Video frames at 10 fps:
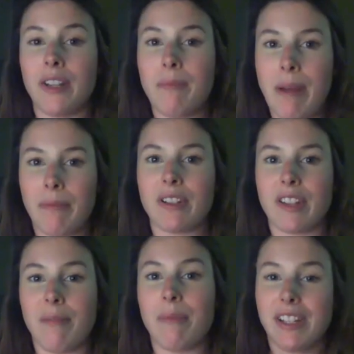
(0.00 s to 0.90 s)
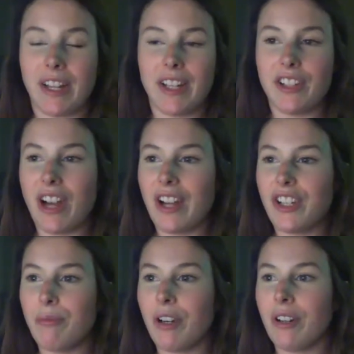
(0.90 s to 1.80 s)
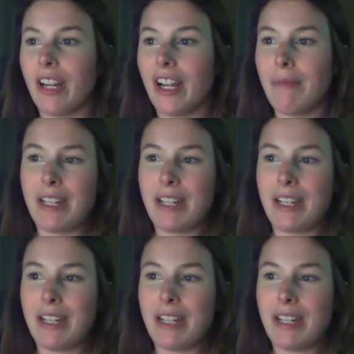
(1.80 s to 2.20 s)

of the members of my study strategy program,